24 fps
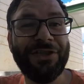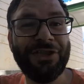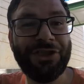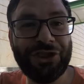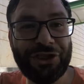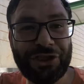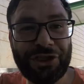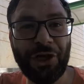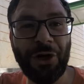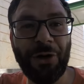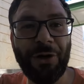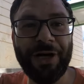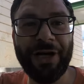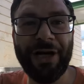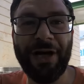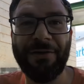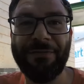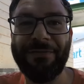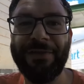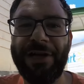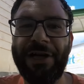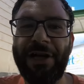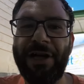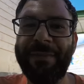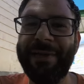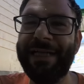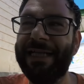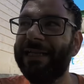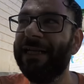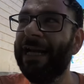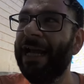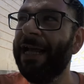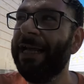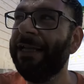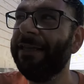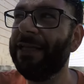sure enough, you know what I
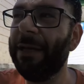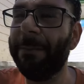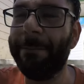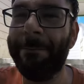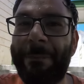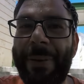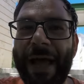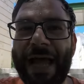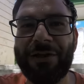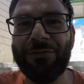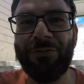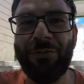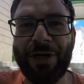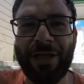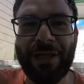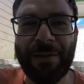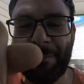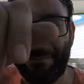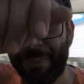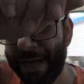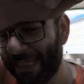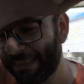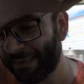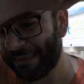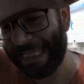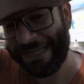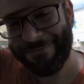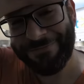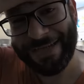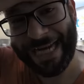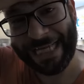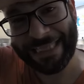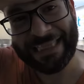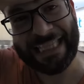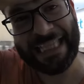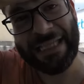mean? The best, one of the best, if
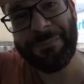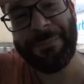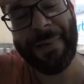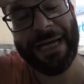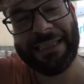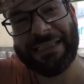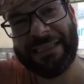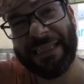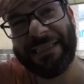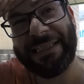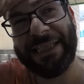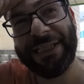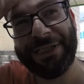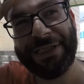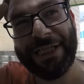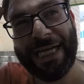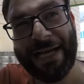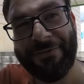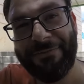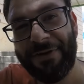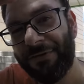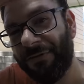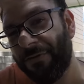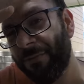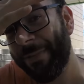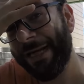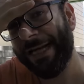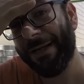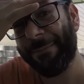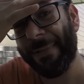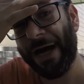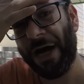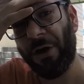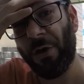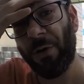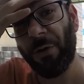not the best decision I've ever made
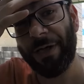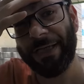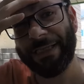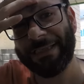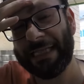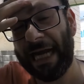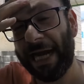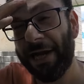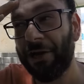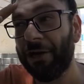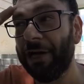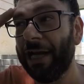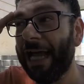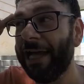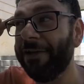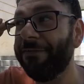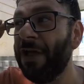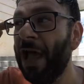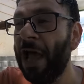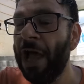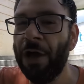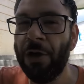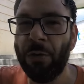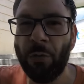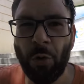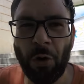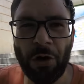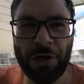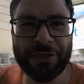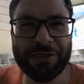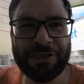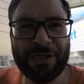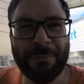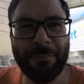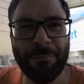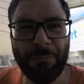in my whole entire life
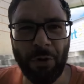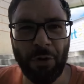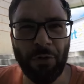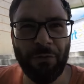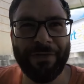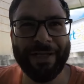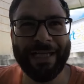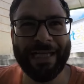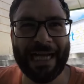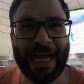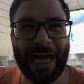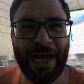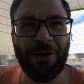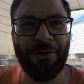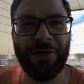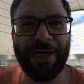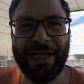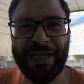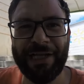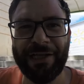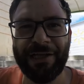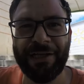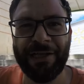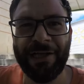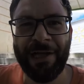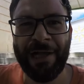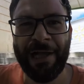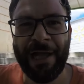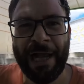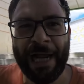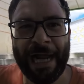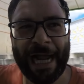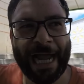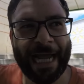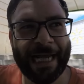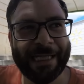was moving out here.
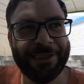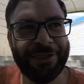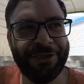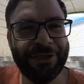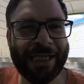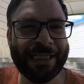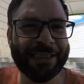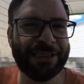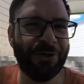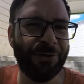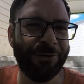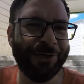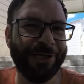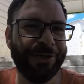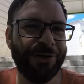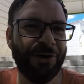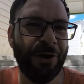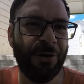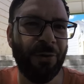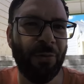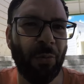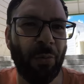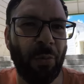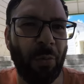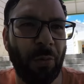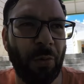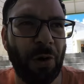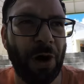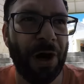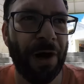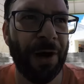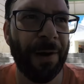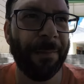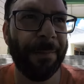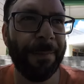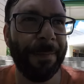And you guys already know
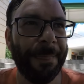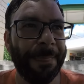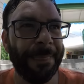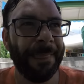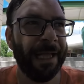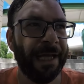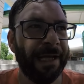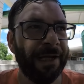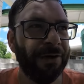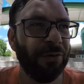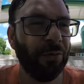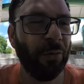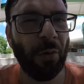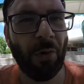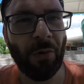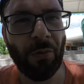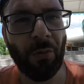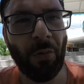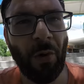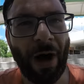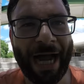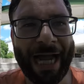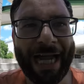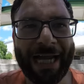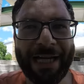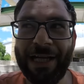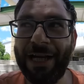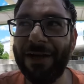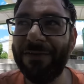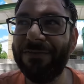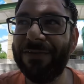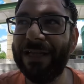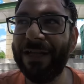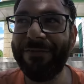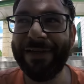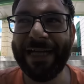um, why I
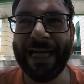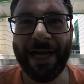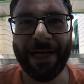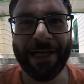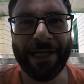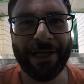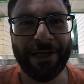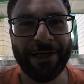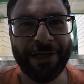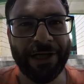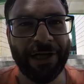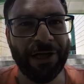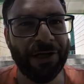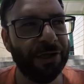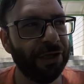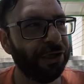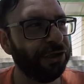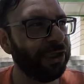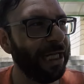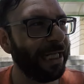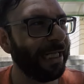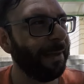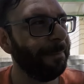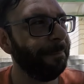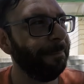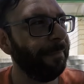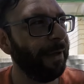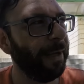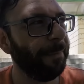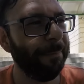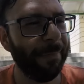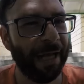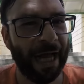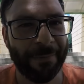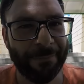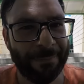love living out here. You know, there's like
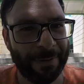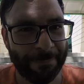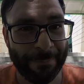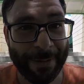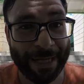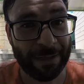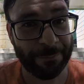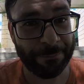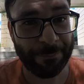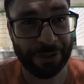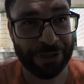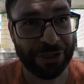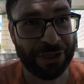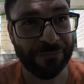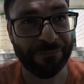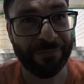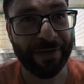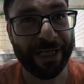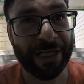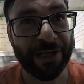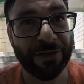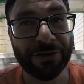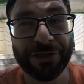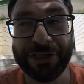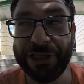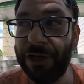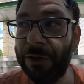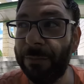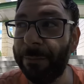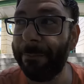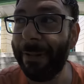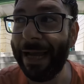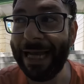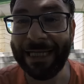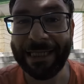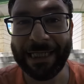i I've made a bunch of videos. You know,
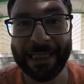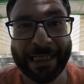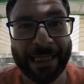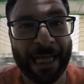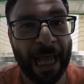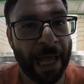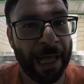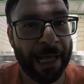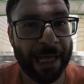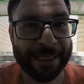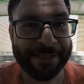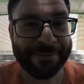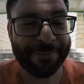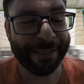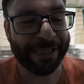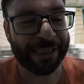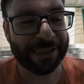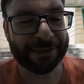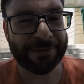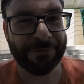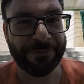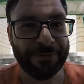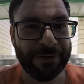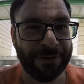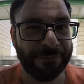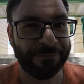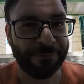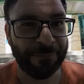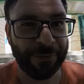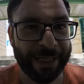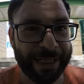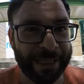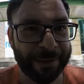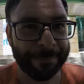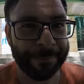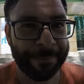mainly it's because of the
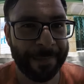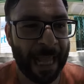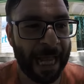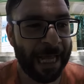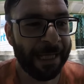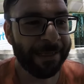freedom